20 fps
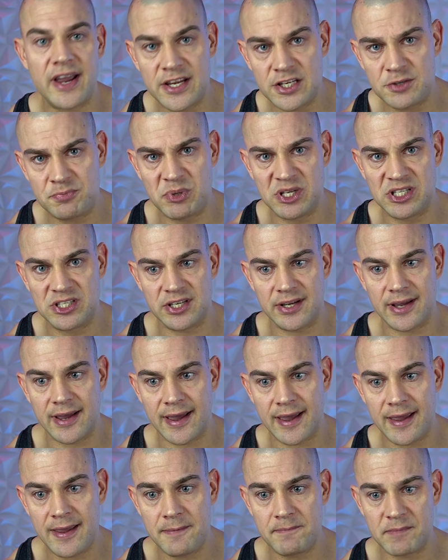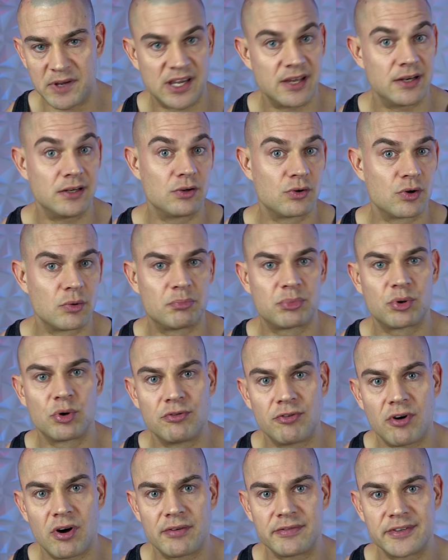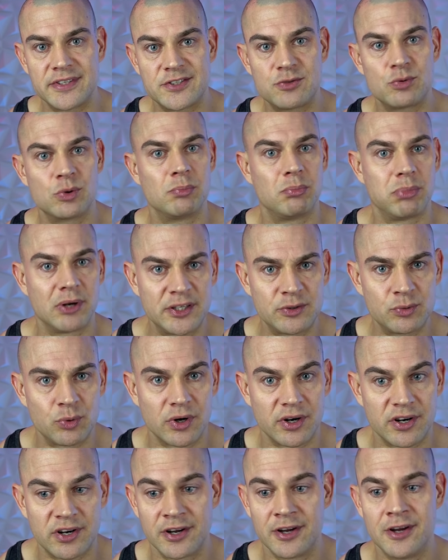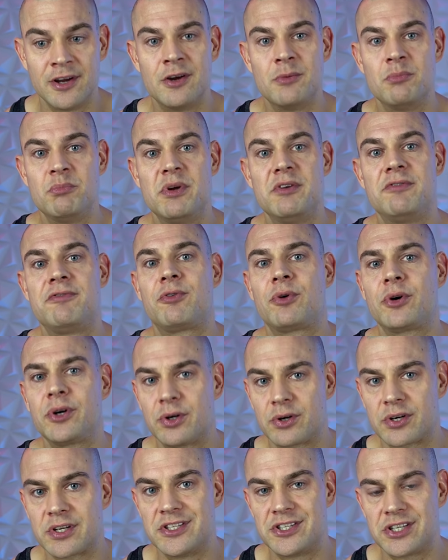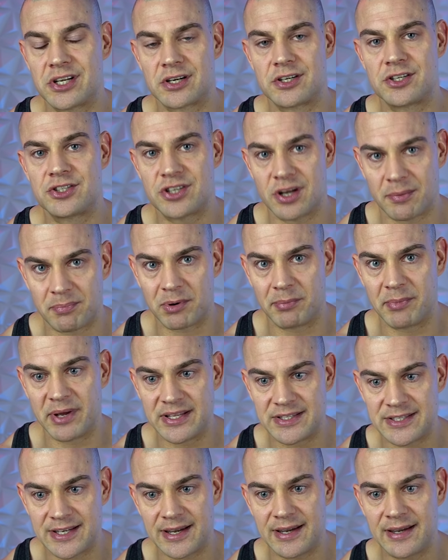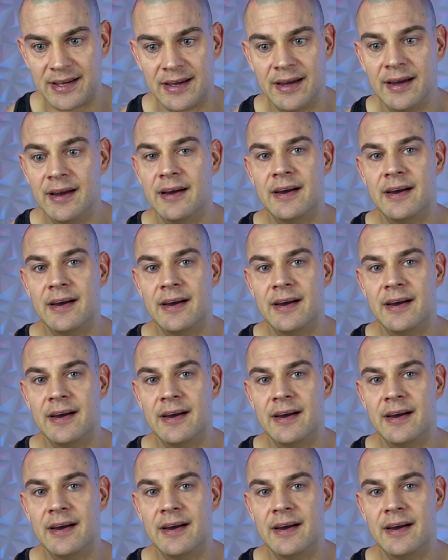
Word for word: HPTA, again, you can prove all of this with blood work before you consider supplementing.